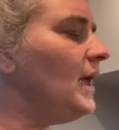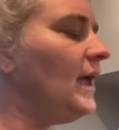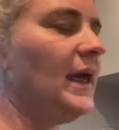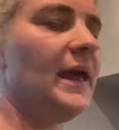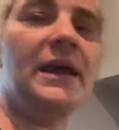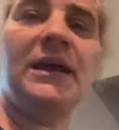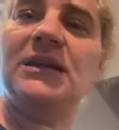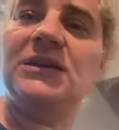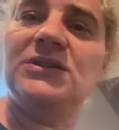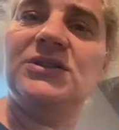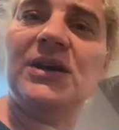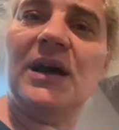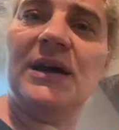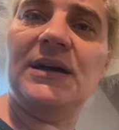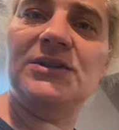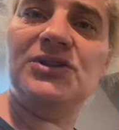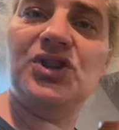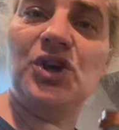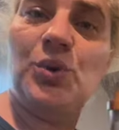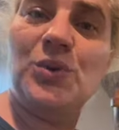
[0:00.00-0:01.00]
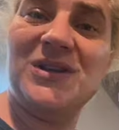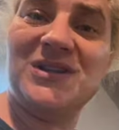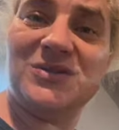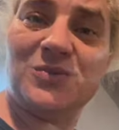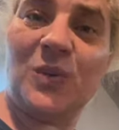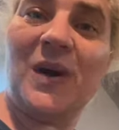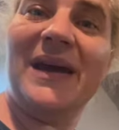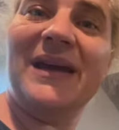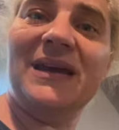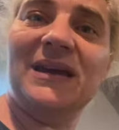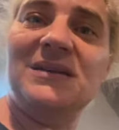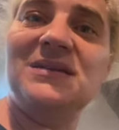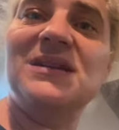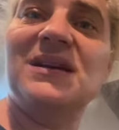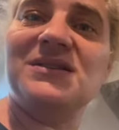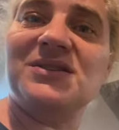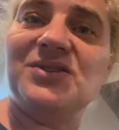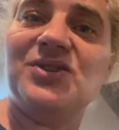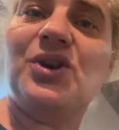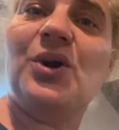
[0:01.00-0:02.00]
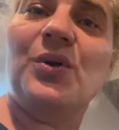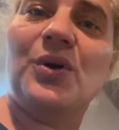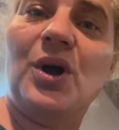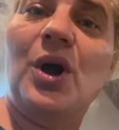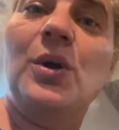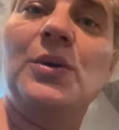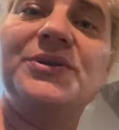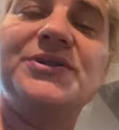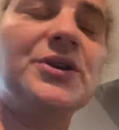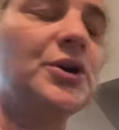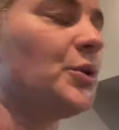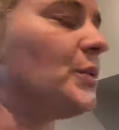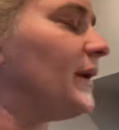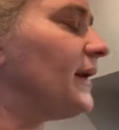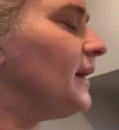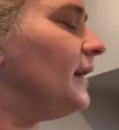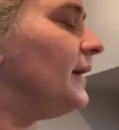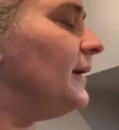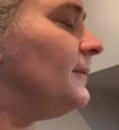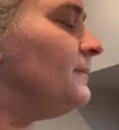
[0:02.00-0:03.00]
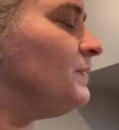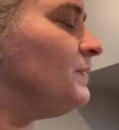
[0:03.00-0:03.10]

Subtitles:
And 2, this way it doesn't go cold so quickly.